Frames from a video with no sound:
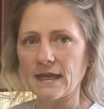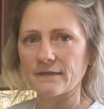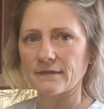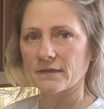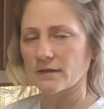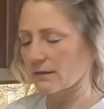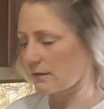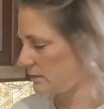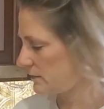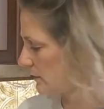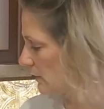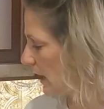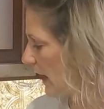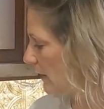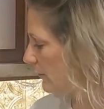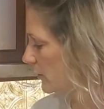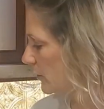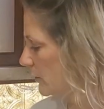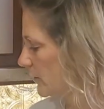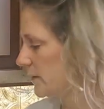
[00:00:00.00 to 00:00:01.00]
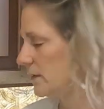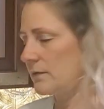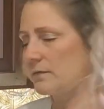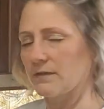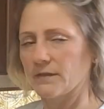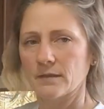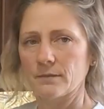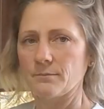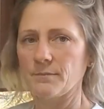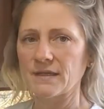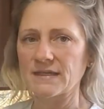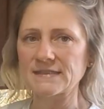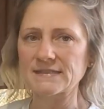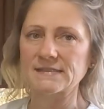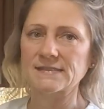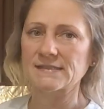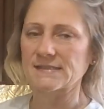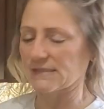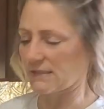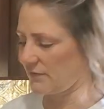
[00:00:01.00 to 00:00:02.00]
on the counter when you're really
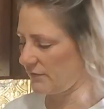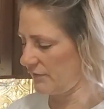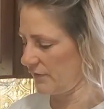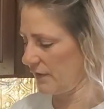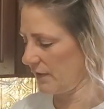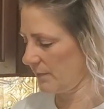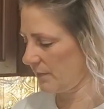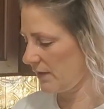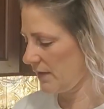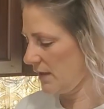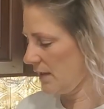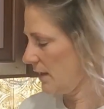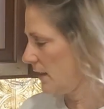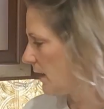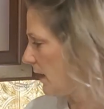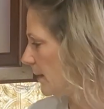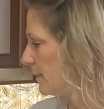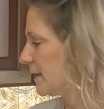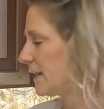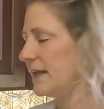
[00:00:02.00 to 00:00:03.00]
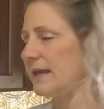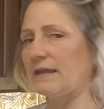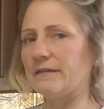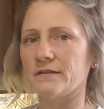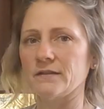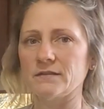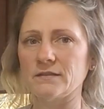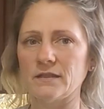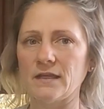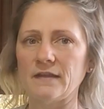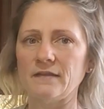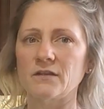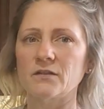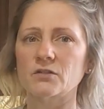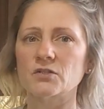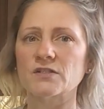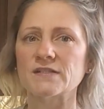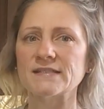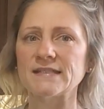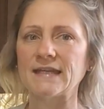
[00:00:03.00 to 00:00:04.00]
mixing stuff up. And then
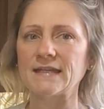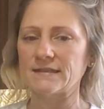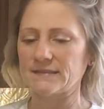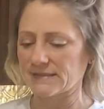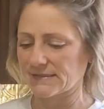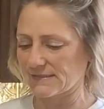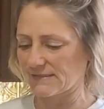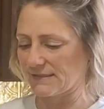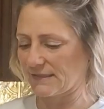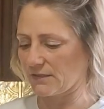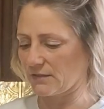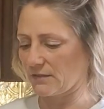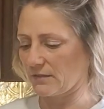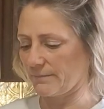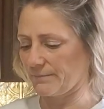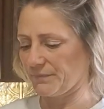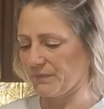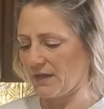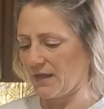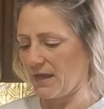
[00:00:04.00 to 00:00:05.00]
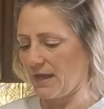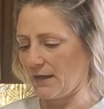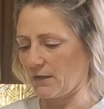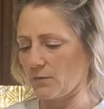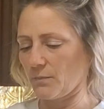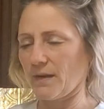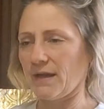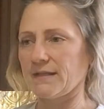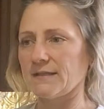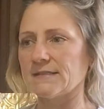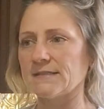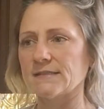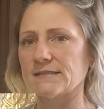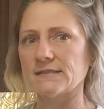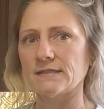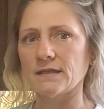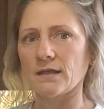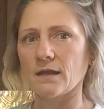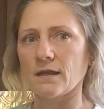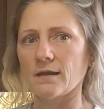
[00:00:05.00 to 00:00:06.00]
they're stainless steel. I don't mind it
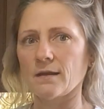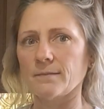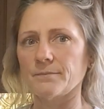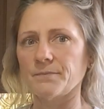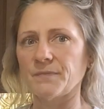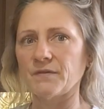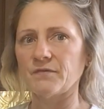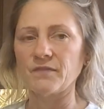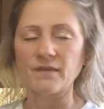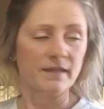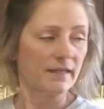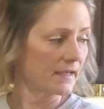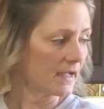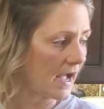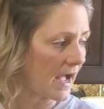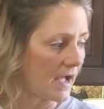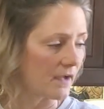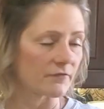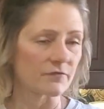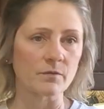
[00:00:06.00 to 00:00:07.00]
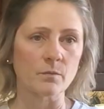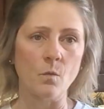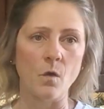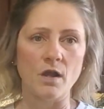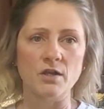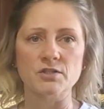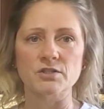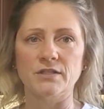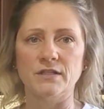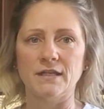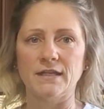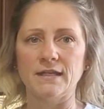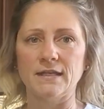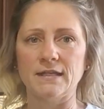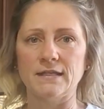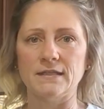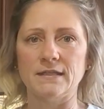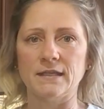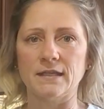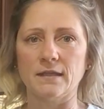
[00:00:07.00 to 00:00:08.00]
if they get hot from washing it
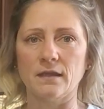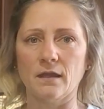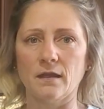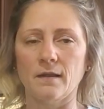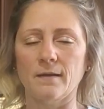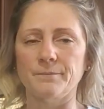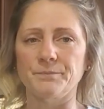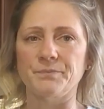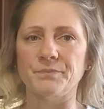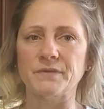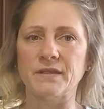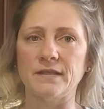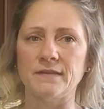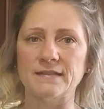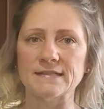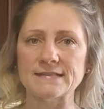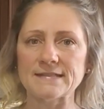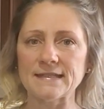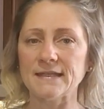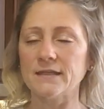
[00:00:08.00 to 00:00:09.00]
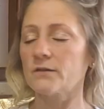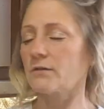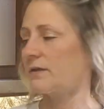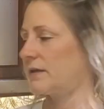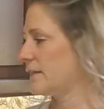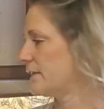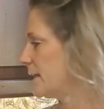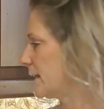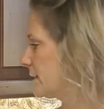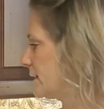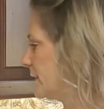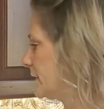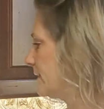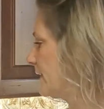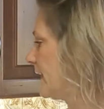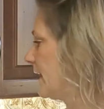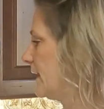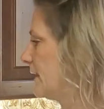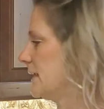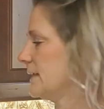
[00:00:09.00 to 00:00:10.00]
in the sink or anything like
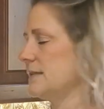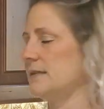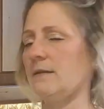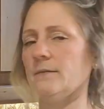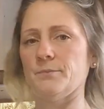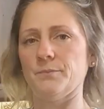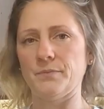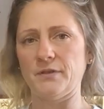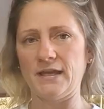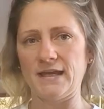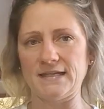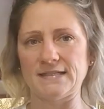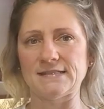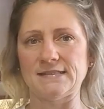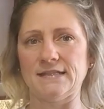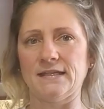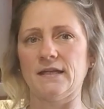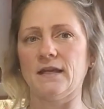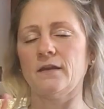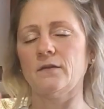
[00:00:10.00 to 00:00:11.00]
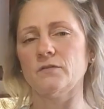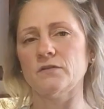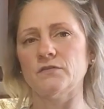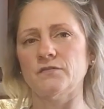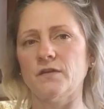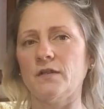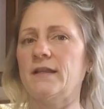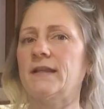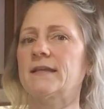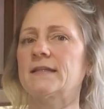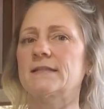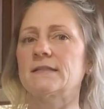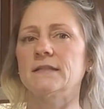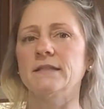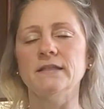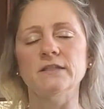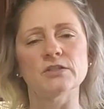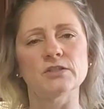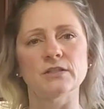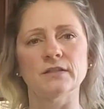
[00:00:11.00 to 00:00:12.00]
that. And the plastic, I always feel like is
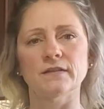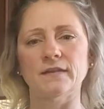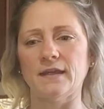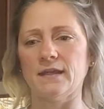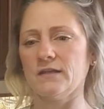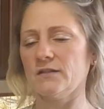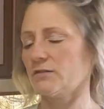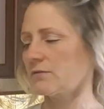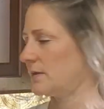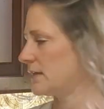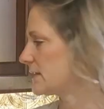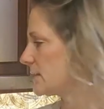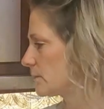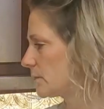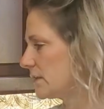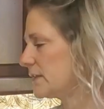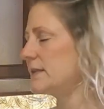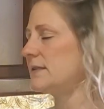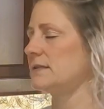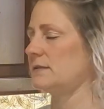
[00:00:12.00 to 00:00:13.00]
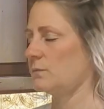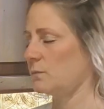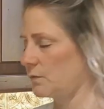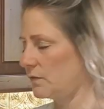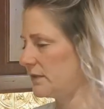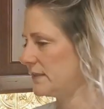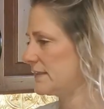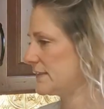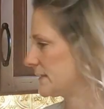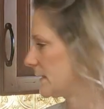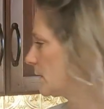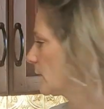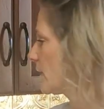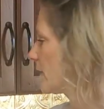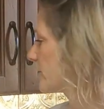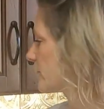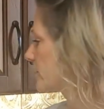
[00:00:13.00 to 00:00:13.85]
leaching things, so I really, really stay away